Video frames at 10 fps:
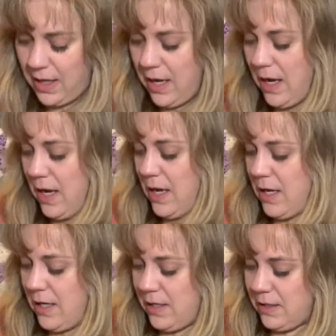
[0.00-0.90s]

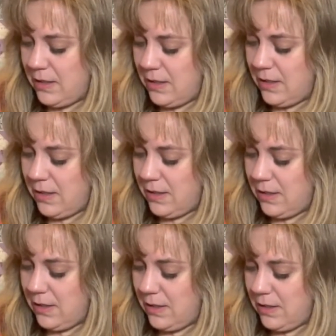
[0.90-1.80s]
And
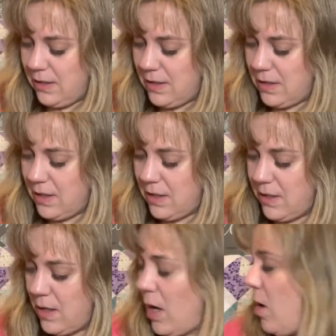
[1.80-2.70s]

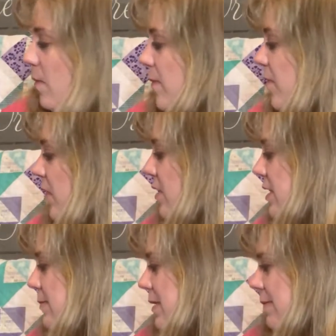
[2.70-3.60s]
Home for
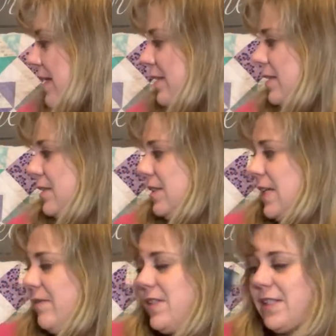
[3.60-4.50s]
Christmas by Little
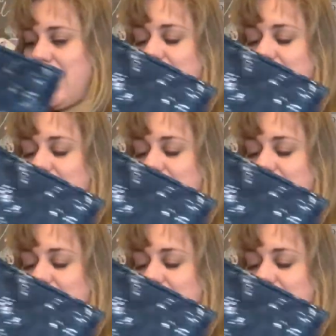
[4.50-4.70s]
Dove Designs.